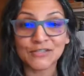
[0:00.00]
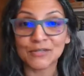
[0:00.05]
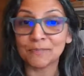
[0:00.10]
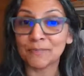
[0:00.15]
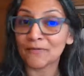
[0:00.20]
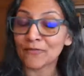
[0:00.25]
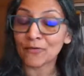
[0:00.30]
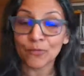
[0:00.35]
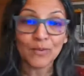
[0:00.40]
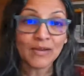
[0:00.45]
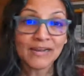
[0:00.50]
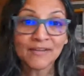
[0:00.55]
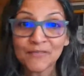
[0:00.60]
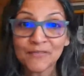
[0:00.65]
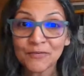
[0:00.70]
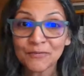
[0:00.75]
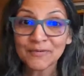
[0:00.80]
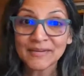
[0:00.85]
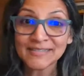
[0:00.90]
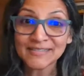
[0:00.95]
but for
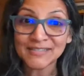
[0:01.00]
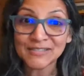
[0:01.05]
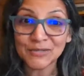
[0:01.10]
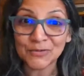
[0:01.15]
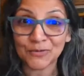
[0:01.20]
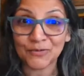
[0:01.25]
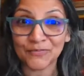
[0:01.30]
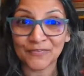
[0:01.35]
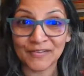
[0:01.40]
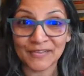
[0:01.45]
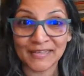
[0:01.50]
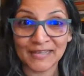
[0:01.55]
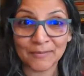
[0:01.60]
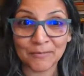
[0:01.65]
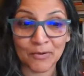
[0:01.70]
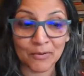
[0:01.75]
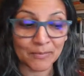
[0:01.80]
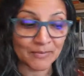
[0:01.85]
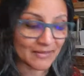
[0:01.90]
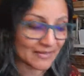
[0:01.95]
whatever reason you were feeling
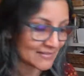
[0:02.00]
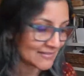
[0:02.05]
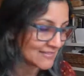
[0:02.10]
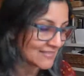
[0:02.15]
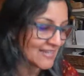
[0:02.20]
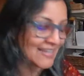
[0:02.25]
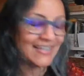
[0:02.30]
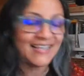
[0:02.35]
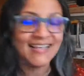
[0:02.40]
immobilized.